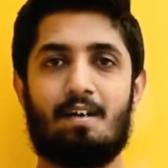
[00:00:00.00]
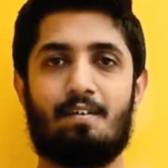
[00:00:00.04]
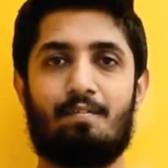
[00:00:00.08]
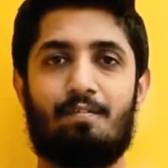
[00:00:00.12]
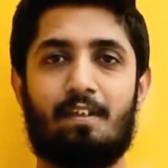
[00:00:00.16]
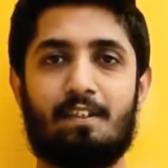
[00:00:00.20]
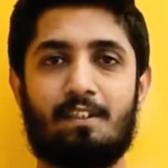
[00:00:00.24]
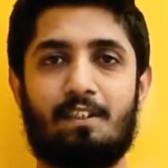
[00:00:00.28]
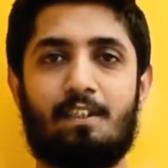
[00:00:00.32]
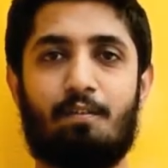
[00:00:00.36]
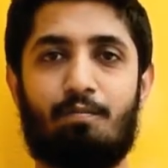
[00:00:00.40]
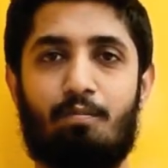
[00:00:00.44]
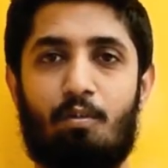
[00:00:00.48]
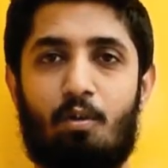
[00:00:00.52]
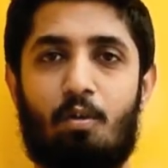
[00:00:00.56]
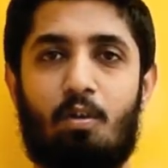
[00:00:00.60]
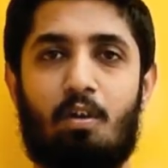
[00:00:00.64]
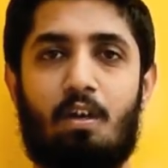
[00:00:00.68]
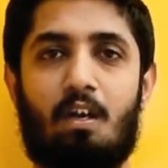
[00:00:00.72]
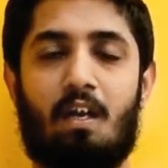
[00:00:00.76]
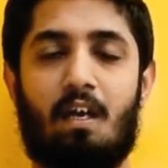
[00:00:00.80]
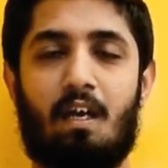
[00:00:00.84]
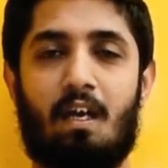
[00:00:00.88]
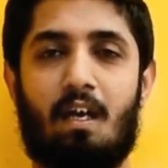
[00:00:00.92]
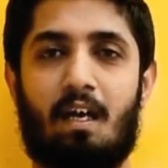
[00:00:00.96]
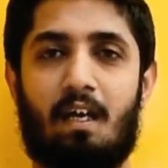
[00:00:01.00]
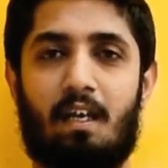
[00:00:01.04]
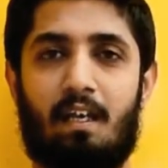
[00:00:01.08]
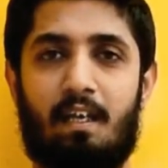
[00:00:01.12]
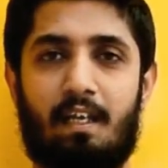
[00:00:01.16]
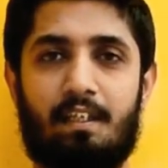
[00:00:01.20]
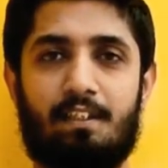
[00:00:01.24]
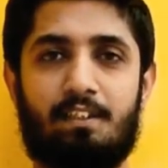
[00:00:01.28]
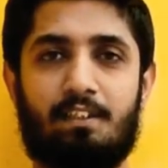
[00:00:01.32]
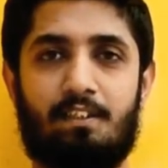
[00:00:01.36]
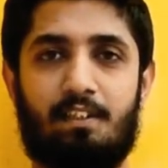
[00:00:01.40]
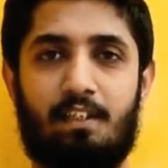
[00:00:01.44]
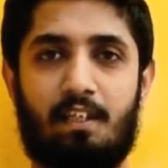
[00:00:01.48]
First of all,
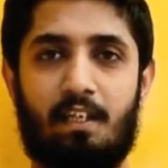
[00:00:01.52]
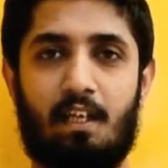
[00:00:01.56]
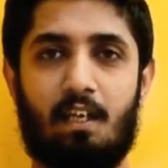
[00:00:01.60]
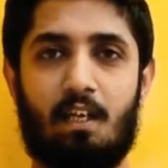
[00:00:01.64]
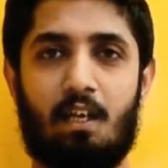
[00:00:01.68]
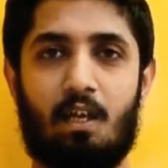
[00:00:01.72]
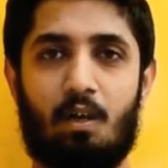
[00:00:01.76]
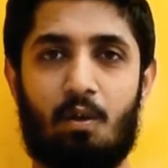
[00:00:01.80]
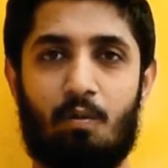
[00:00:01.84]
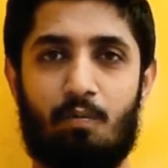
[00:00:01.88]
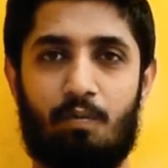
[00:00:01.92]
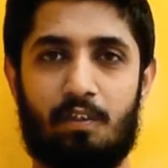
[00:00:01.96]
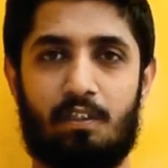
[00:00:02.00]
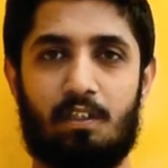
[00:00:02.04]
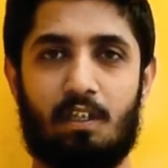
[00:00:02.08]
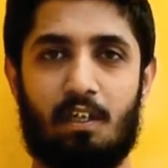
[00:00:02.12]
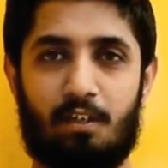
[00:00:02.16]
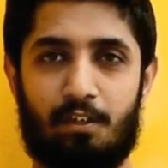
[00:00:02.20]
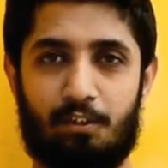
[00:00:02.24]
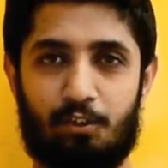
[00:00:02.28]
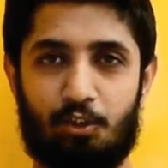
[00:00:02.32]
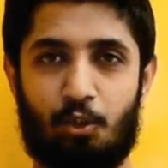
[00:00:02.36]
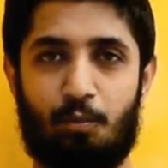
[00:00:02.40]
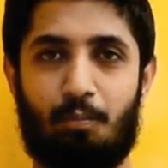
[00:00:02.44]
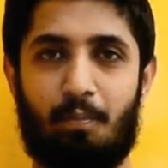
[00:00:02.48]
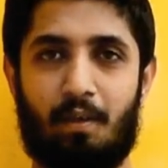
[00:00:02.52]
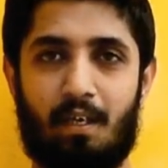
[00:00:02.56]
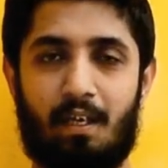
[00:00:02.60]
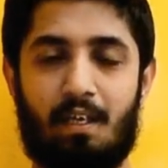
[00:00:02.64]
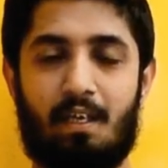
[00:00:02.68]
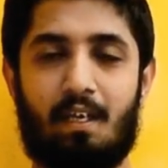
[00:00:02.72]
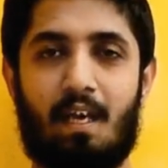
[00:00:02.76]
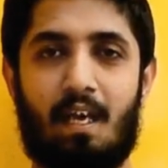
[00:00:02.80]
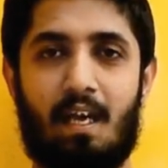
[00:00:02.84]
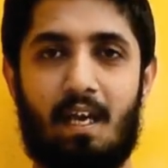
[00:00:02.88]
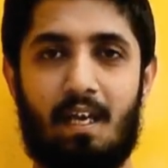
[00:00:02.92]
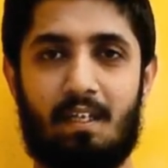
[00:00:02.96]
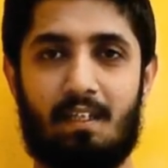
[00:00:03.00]
let's deal with resume
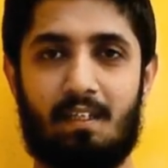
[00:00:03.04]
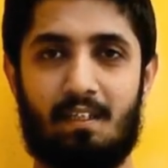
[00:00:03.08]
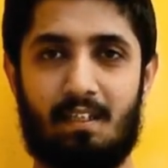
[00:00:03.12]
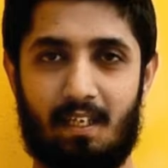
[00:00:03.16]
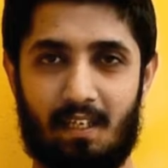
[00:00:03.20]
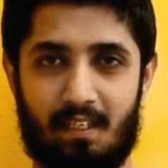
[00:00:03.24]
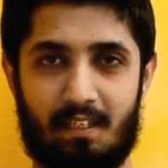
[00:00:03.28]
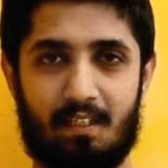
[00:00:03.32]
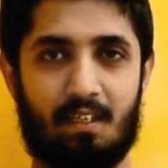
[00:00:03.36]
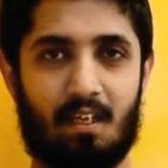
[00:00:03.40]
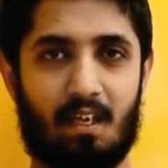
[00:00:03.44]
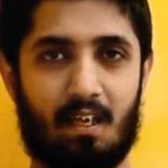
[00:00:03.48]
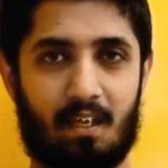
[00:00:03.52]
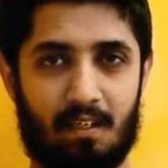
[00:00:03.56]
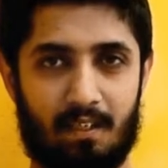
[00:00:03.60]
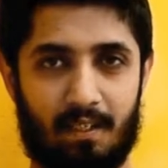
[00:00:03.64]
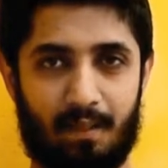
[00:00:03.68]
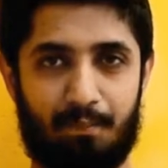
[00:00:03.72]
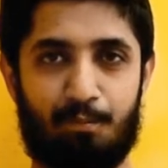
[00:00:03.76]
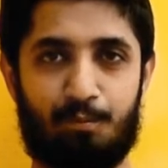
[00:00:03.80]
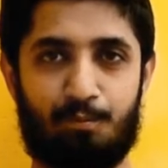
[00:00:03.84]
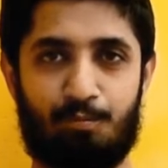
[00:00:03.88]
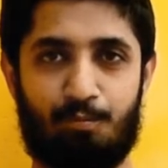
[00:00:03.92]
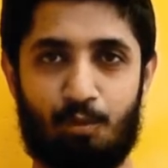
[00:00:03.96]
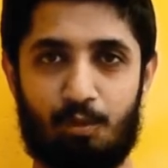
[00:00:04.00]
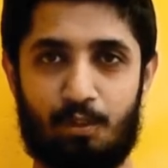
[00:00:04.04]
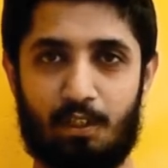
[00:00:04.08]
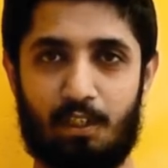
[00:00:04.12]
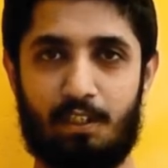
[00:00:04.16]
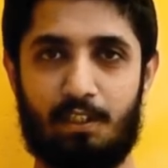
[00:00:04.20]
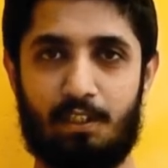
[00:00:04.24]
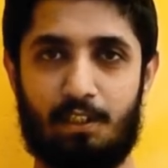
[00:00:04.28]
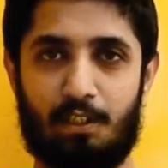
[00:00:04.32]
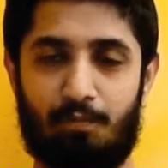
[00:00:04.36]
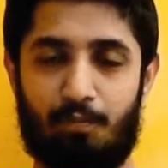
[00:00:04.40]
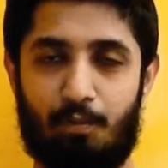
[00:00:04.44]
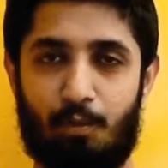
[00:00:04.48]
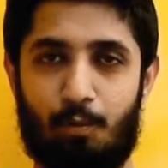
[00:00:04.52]
and then tips for the
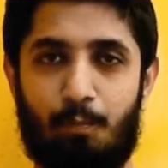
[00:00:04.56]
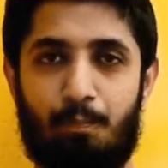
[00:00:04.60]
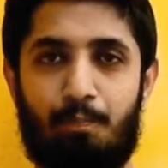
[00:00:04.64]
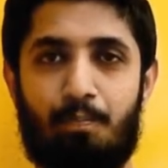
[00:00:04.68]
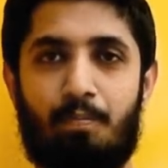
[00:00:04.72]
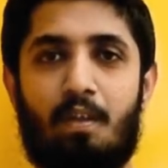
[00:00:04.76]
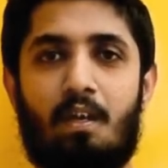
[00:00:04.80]
interview.